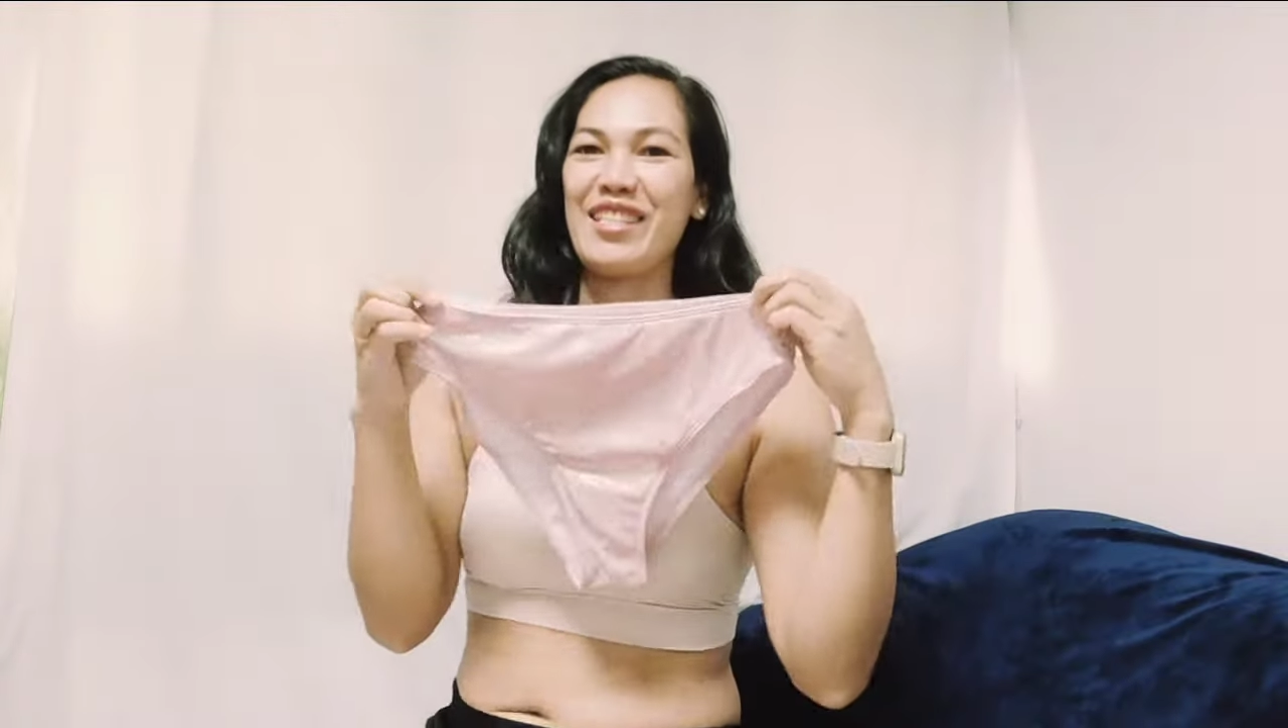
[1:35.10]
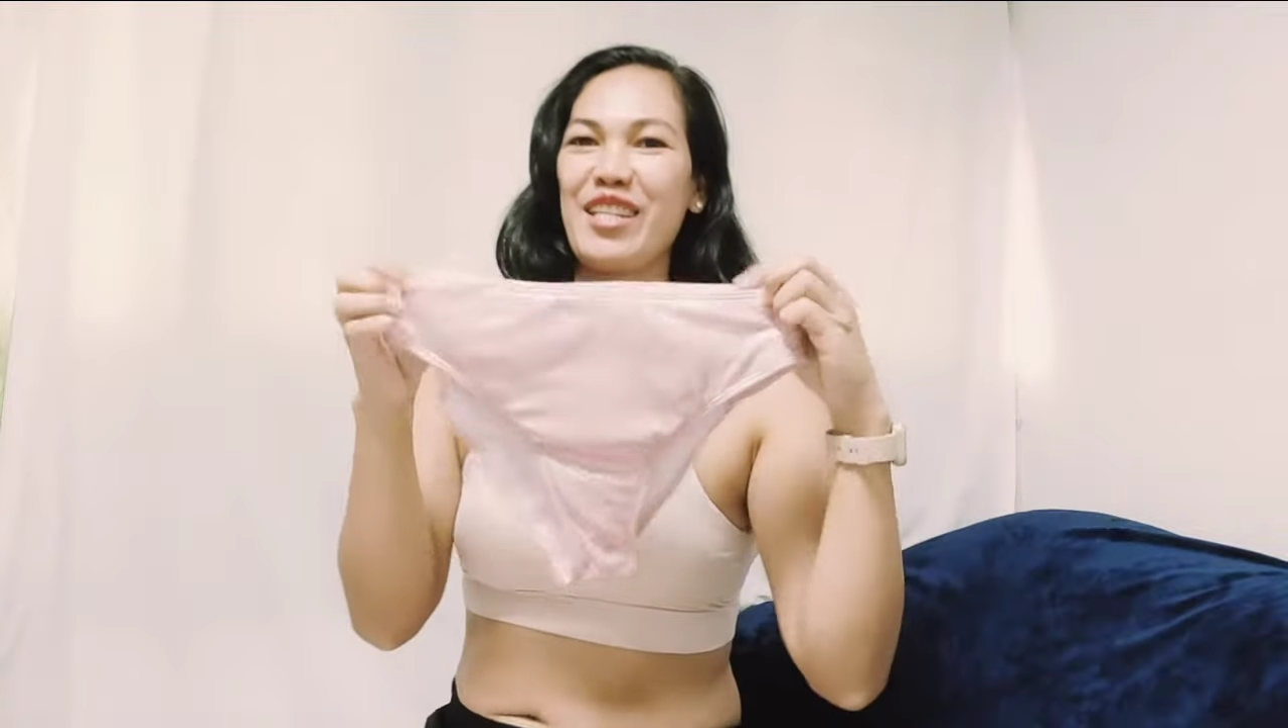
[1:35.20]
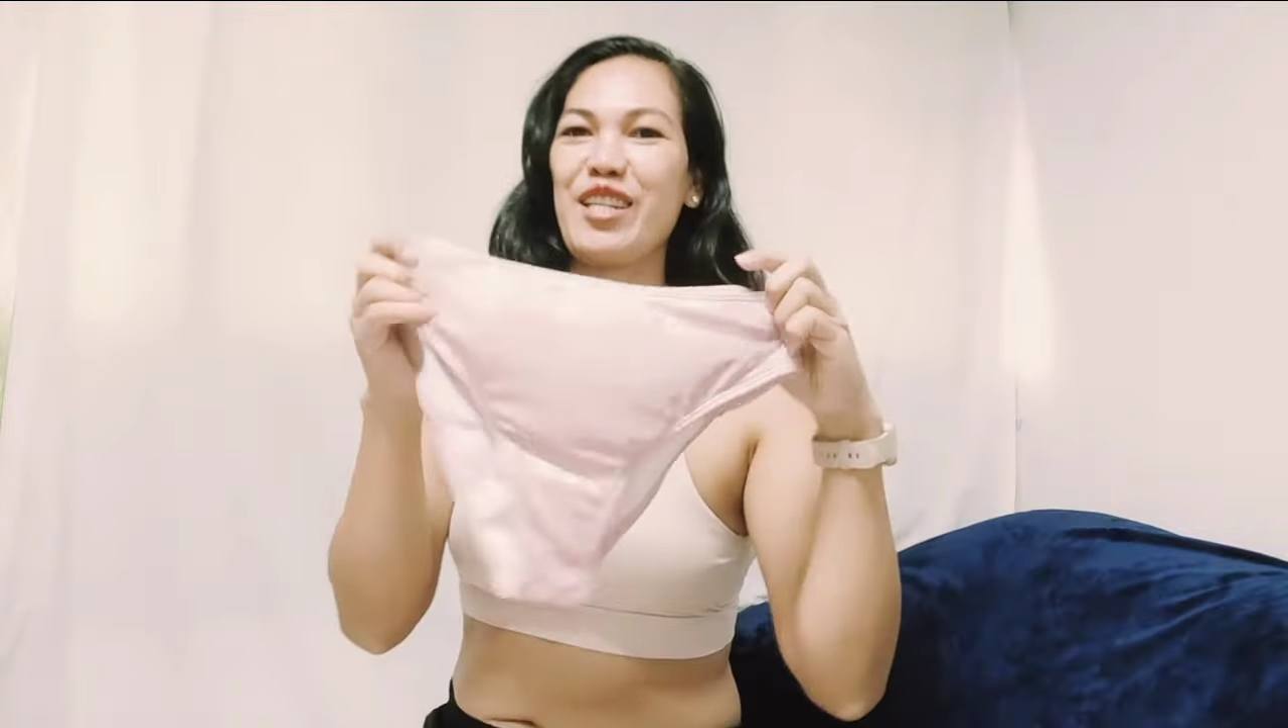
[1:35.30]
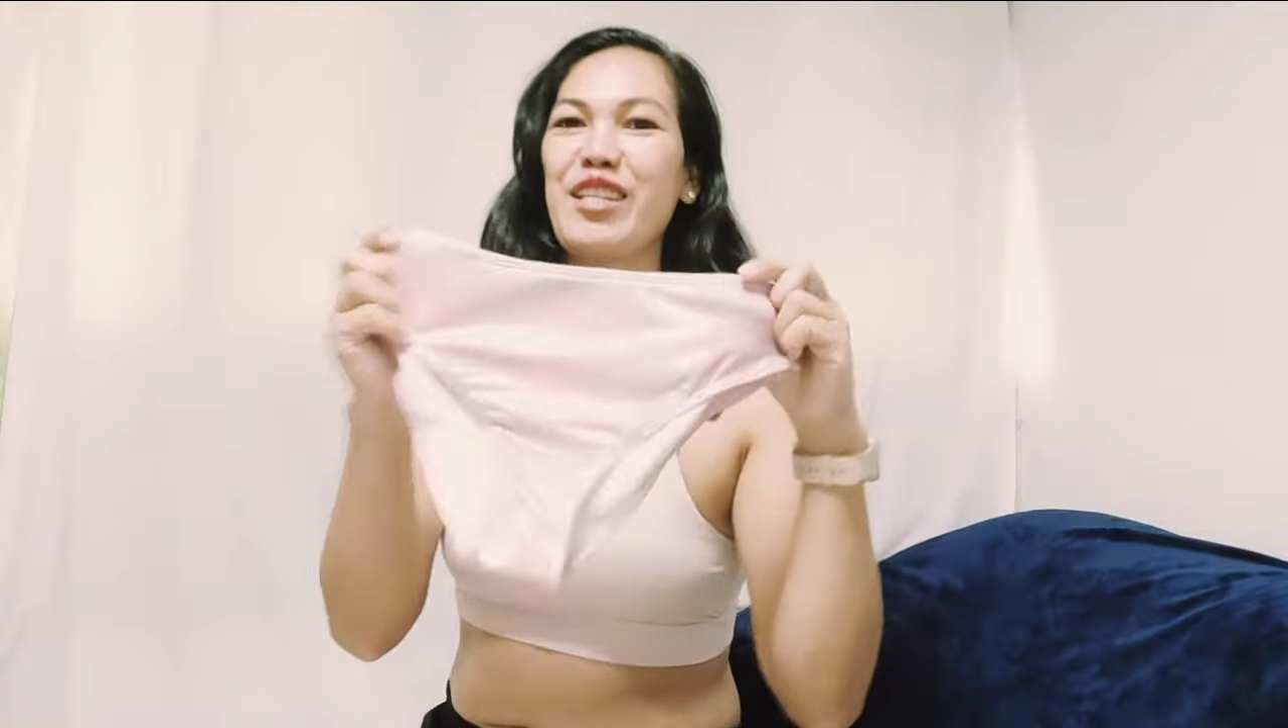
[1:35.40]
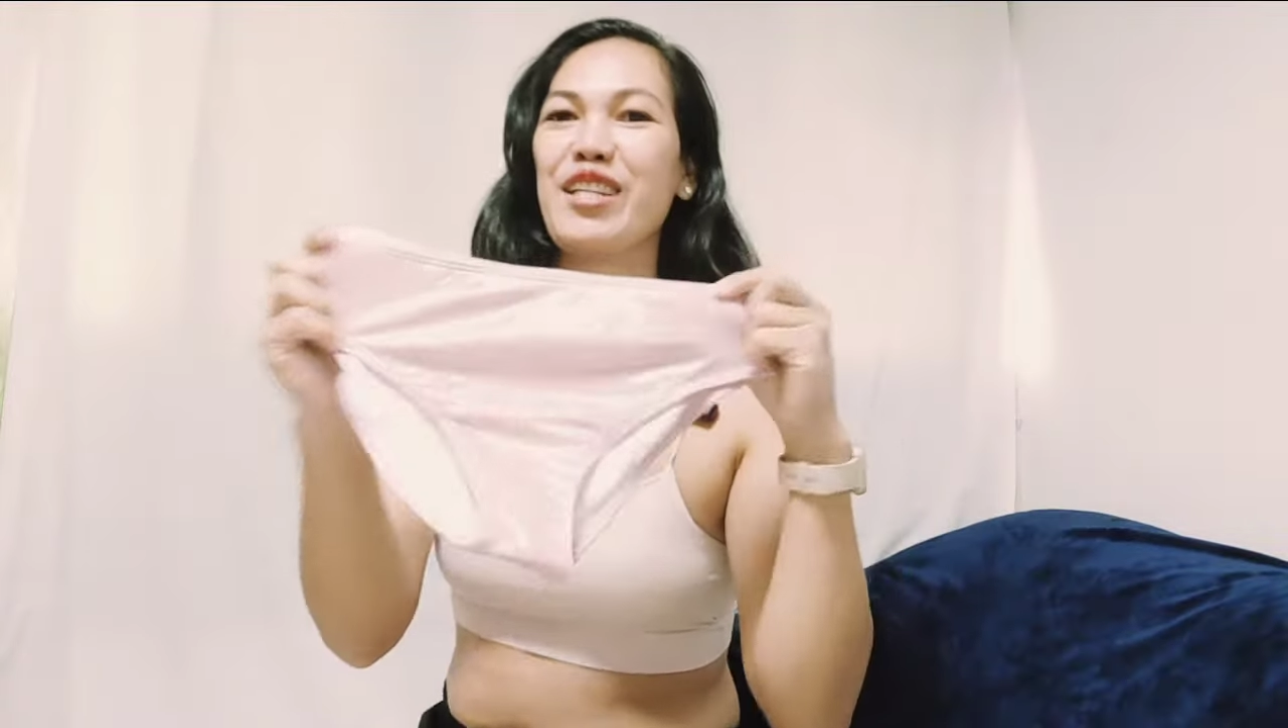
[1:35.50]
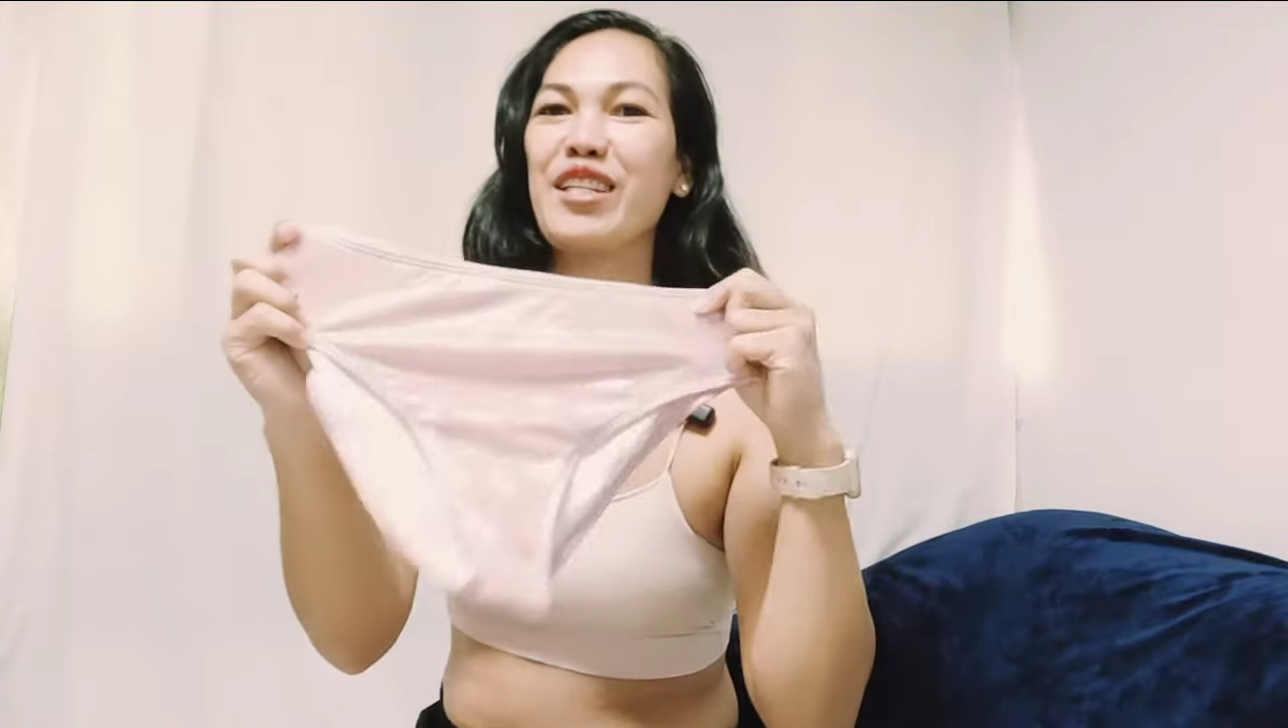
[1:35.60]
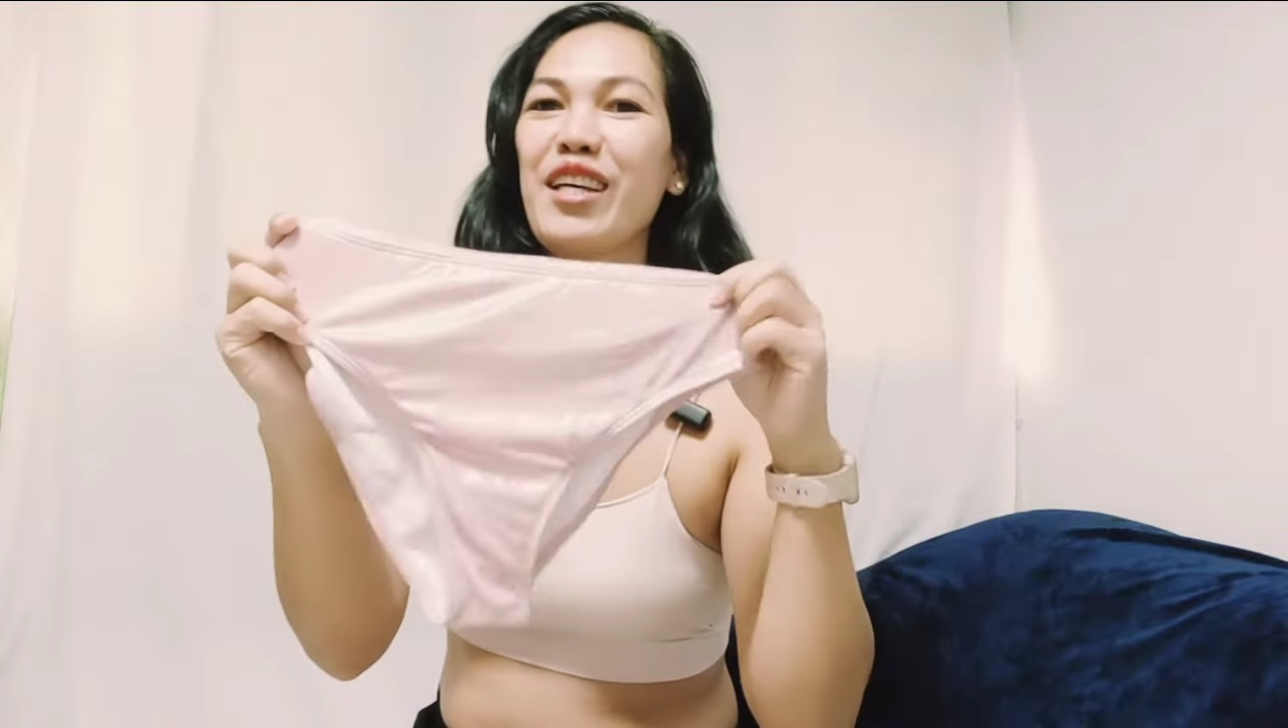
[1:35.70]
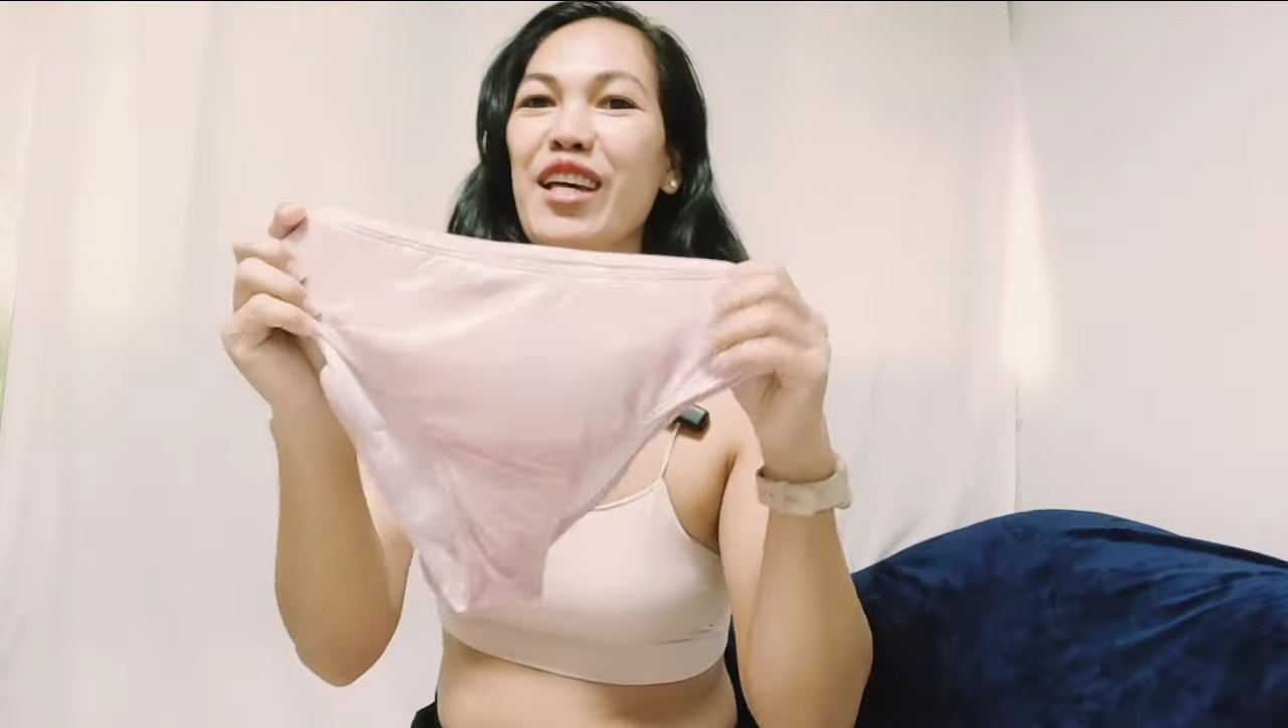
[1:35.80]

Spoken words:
niya. Ayan.